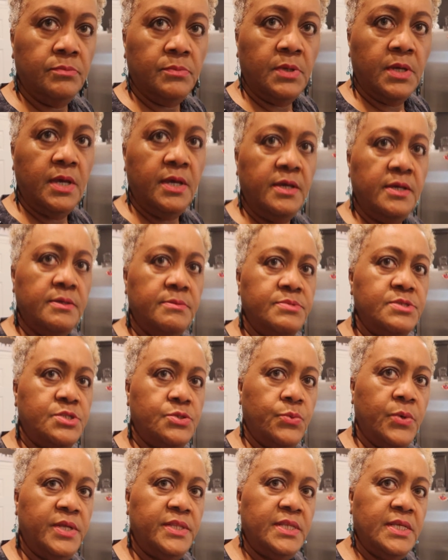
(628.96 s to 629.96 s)
I am
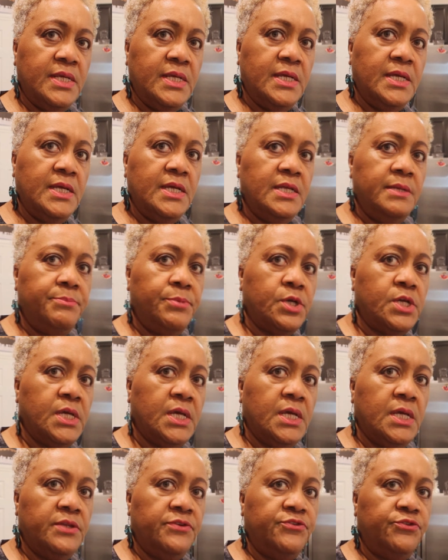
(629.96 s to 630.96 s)
sweating,
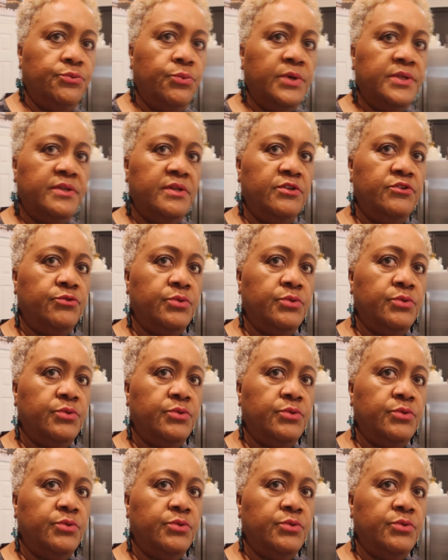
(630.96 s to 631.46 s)
bucket, sweating.